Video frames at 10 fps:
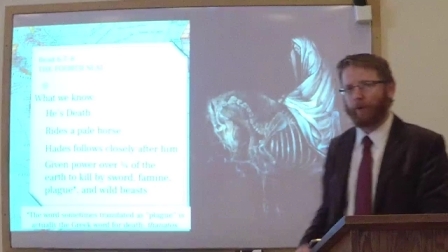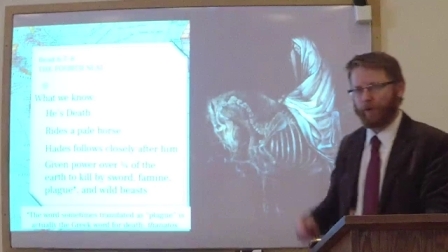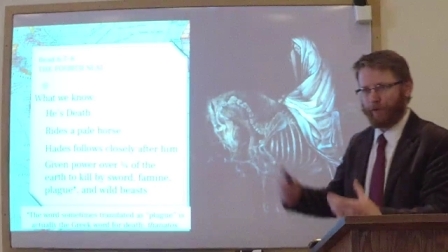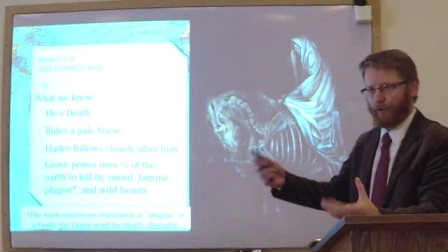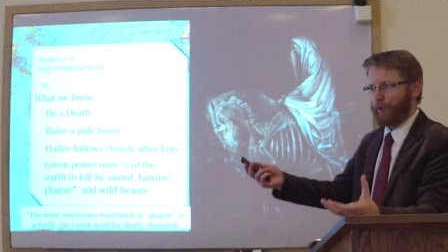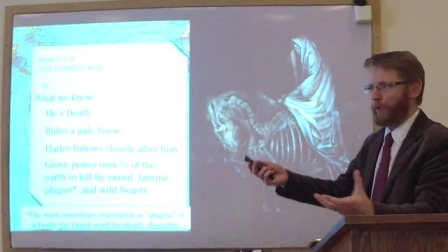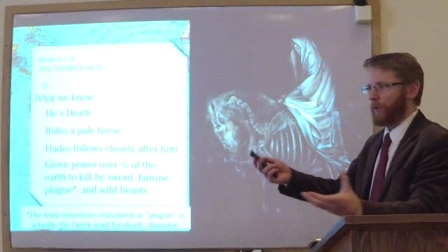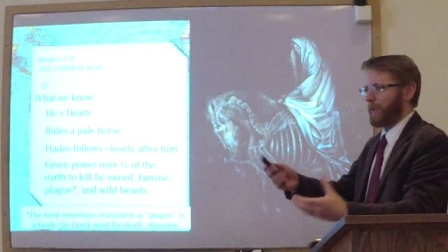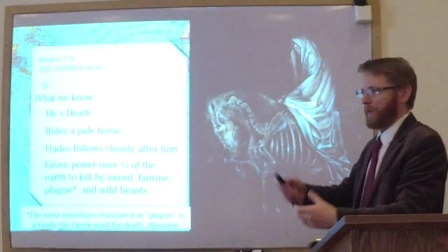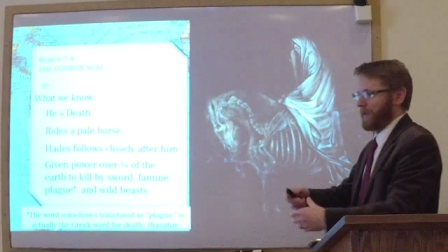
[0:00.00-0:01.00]
or
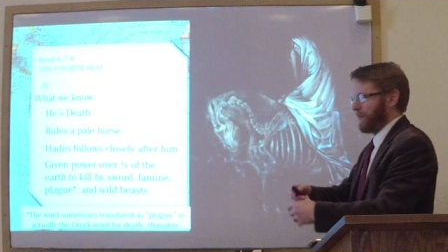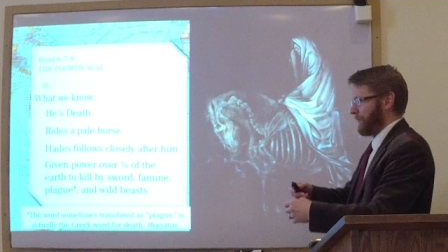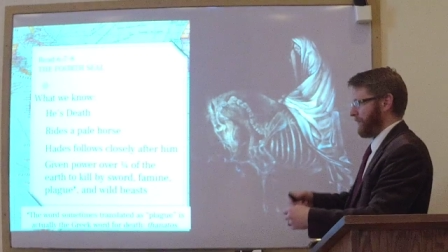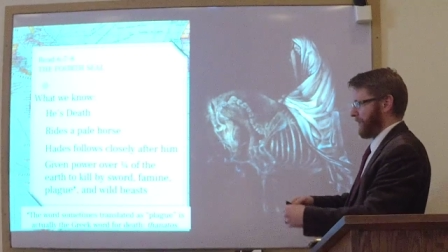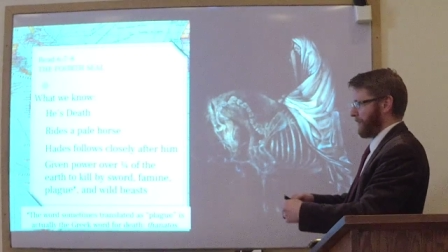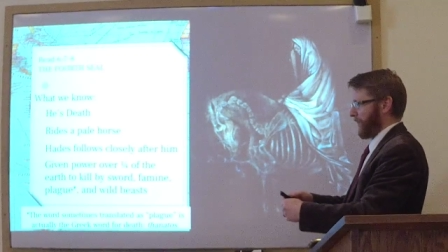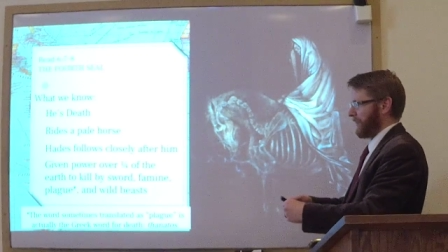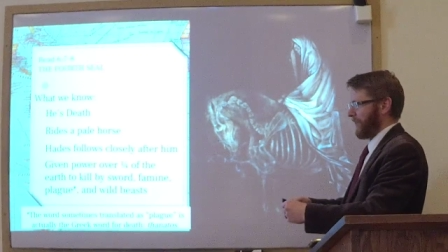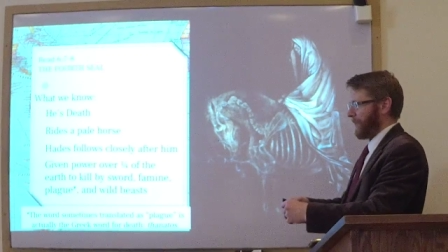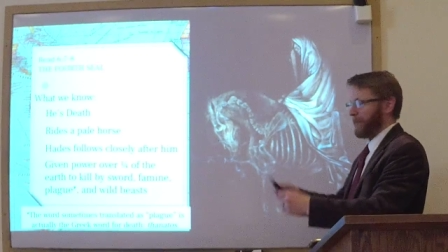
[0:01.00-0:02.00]
through
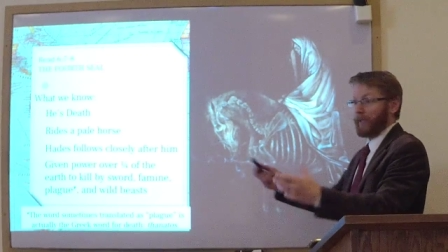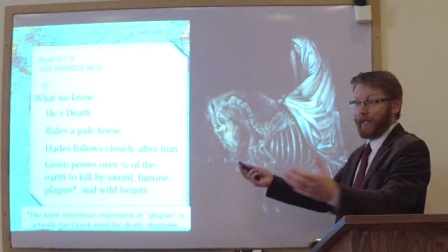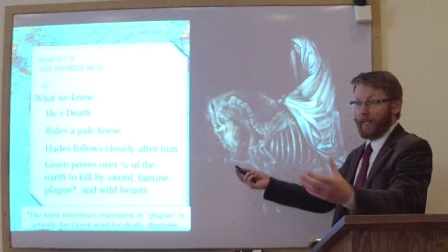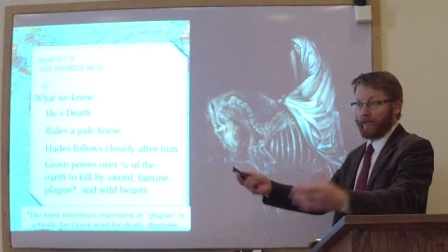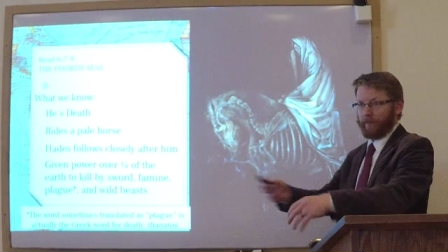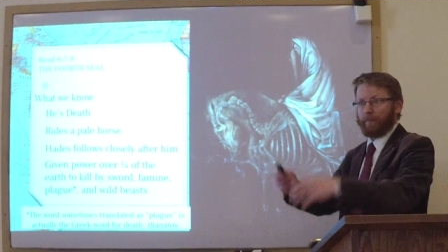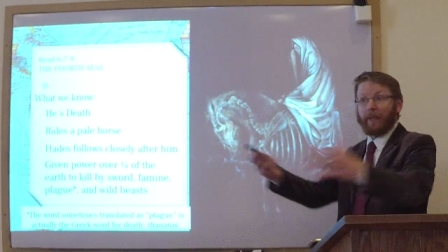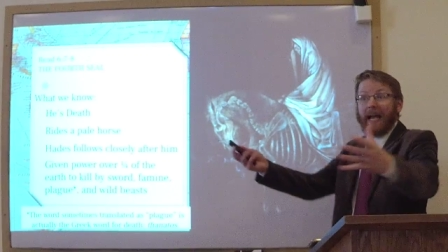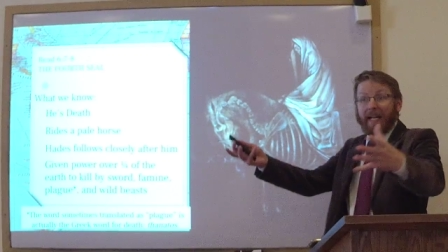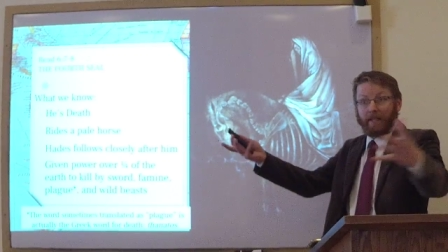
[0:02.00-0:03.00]
something like plague,
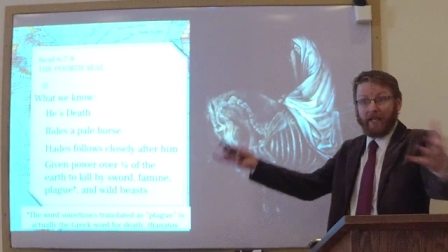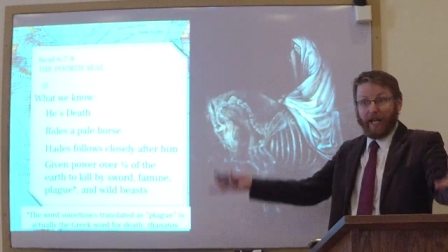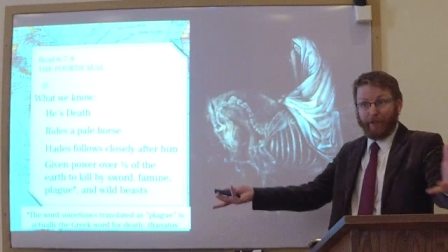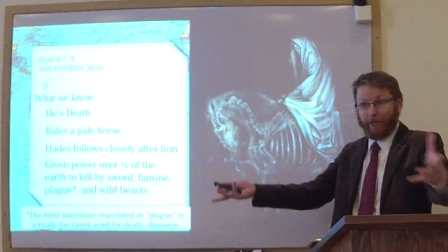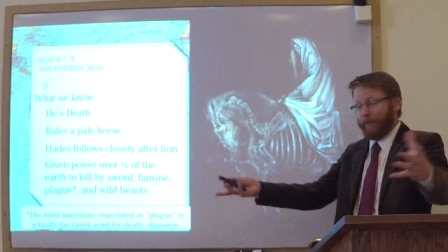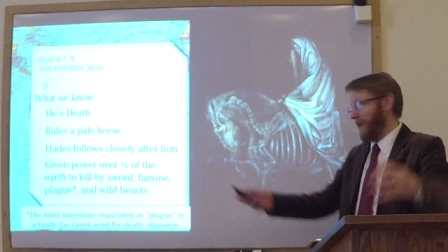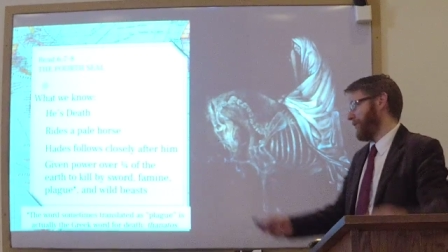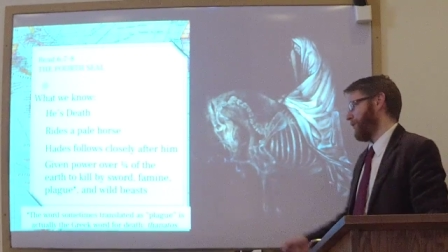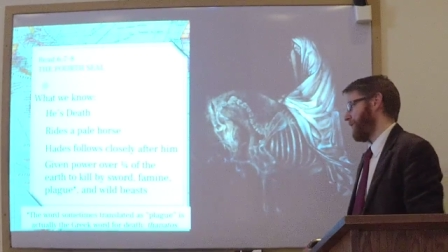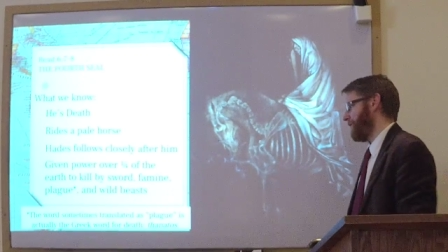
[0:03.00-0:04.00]
black death,
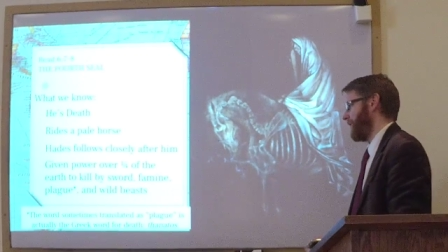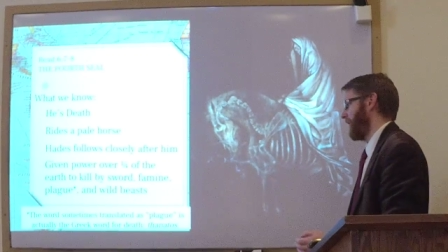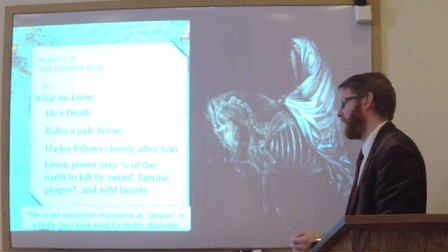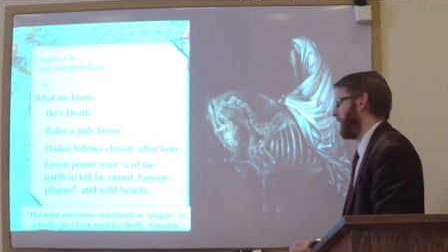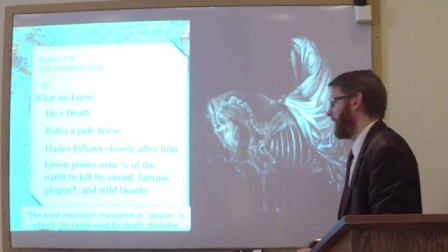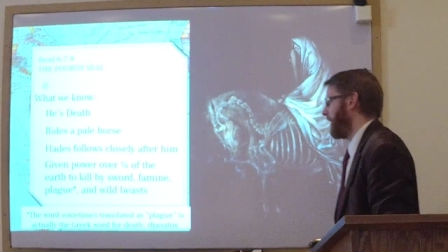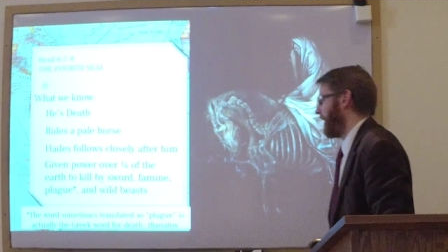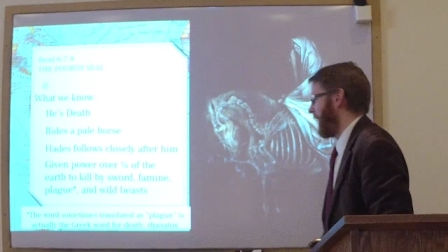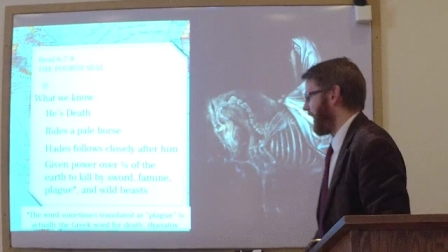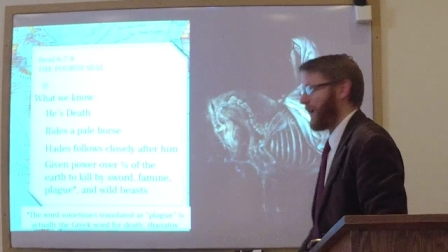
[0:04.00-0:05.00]
that sort of thing.
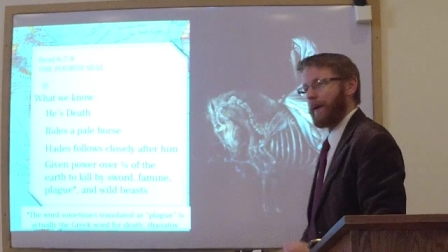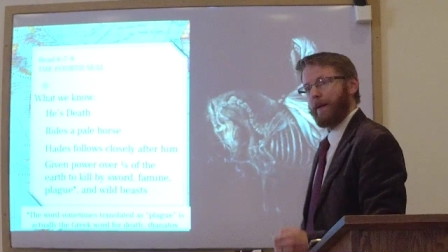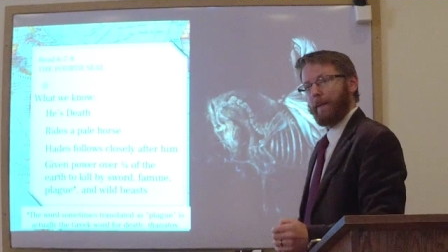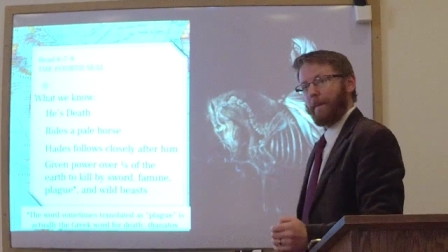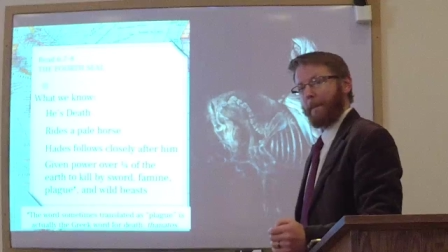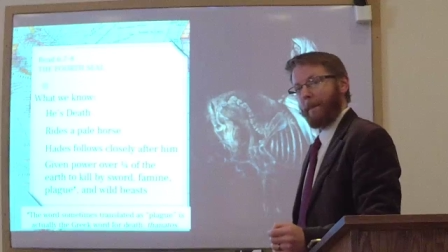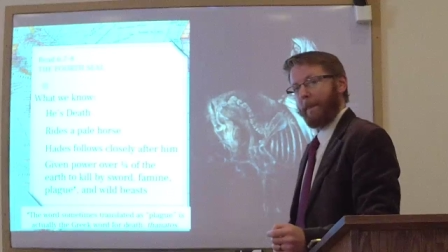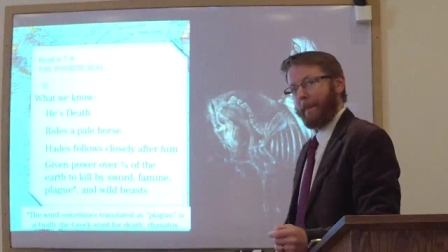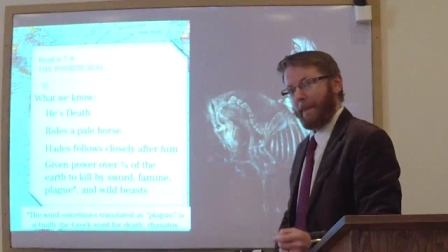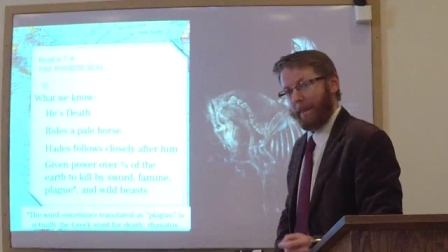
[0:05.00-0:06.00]
Kind of like what we're going
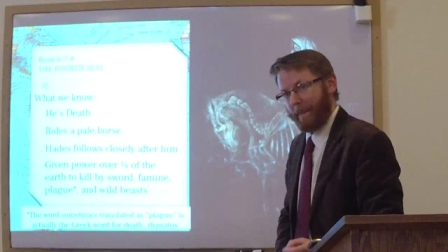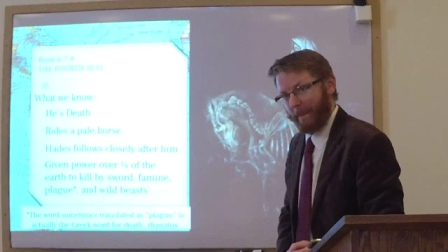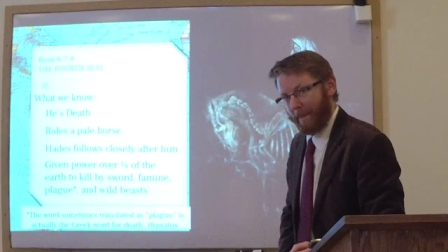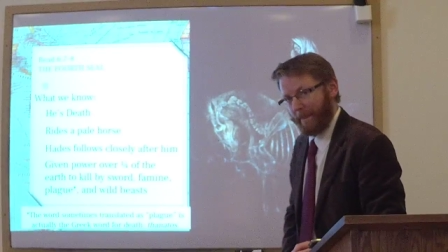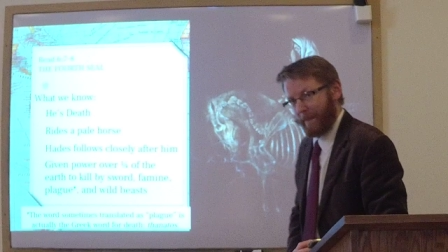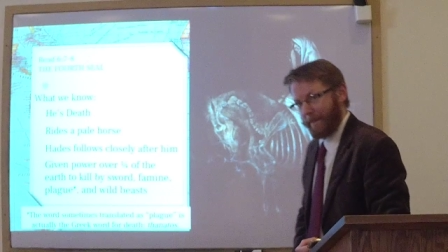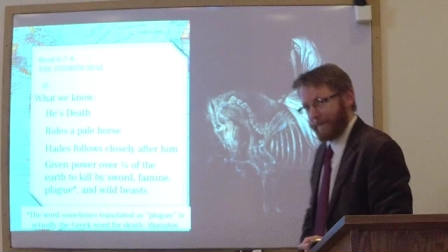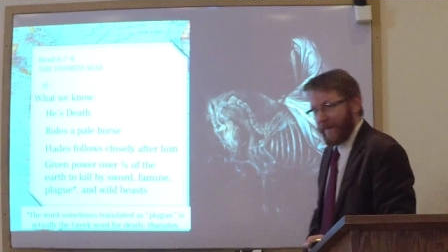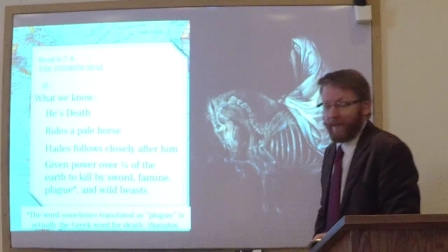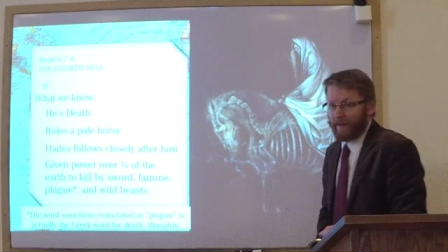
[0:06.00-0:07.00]
through now with the
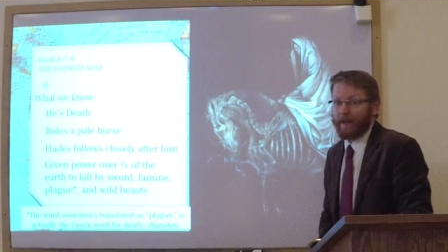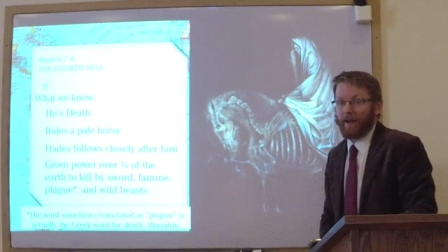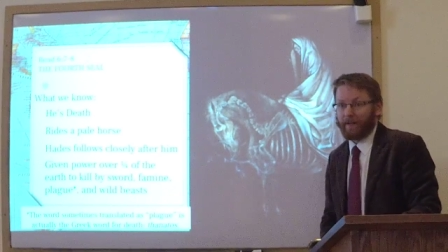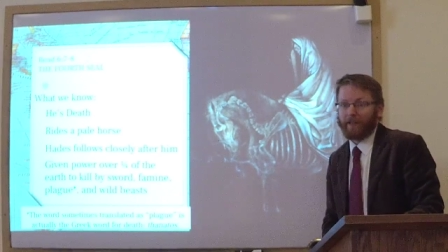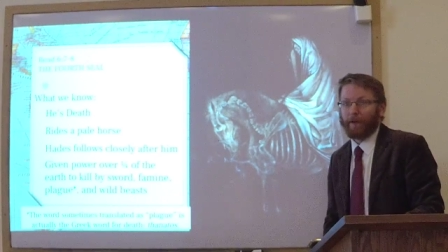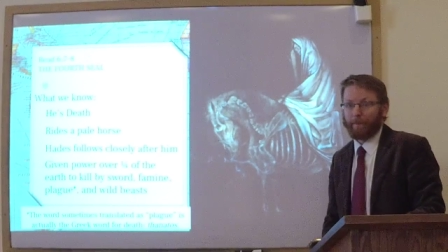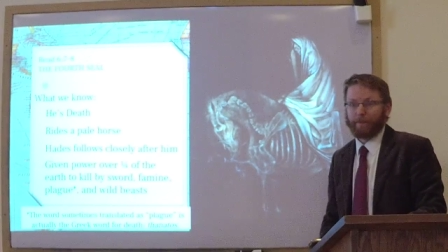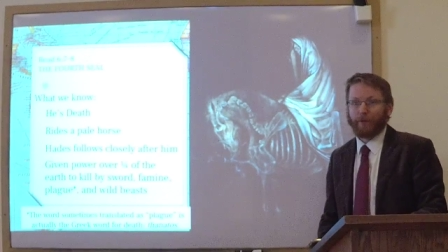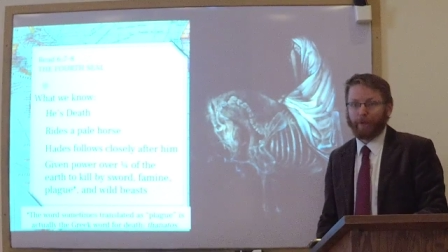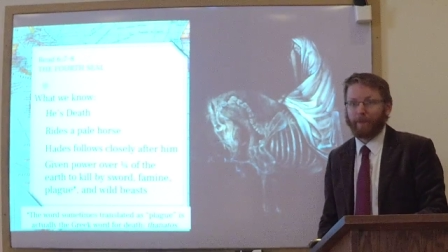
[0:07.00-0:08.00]
coronavirus. Yeah,
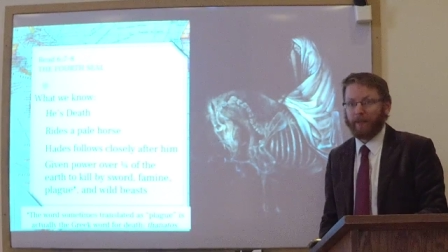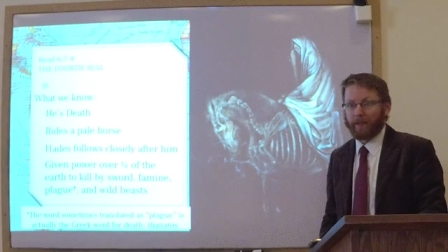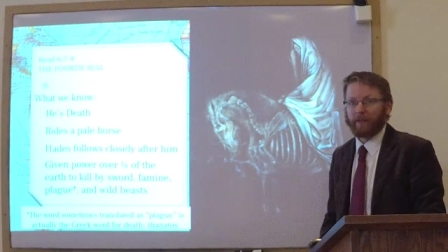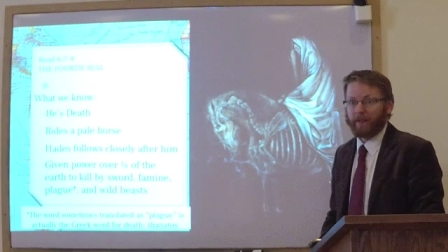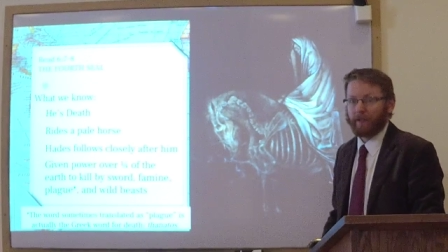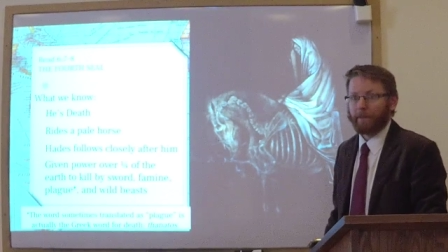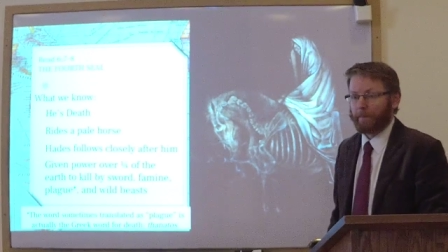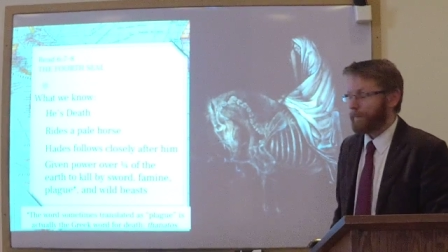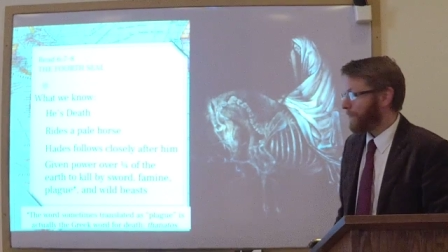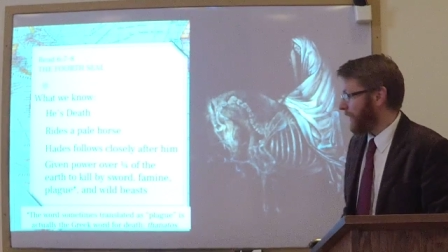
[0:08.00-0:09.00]
yeah, could be,
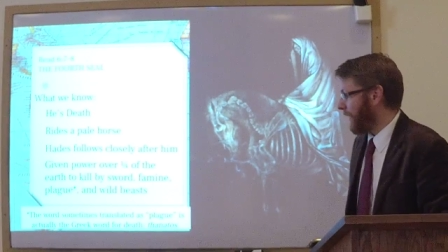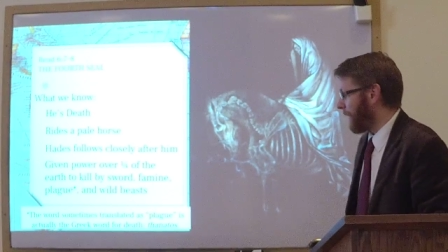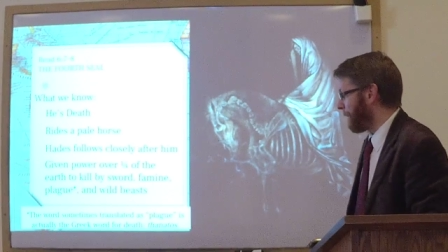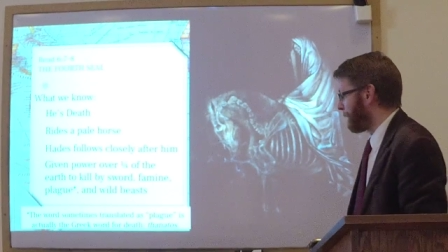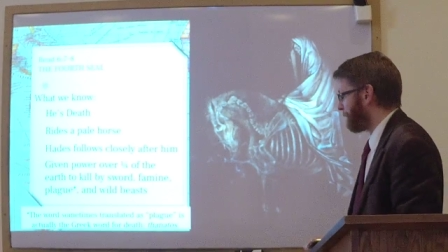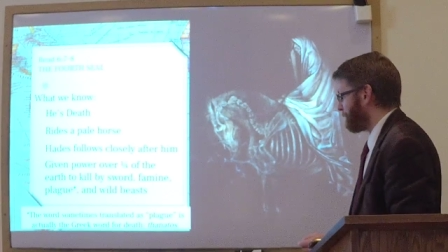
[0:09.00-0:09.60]
yep. Um,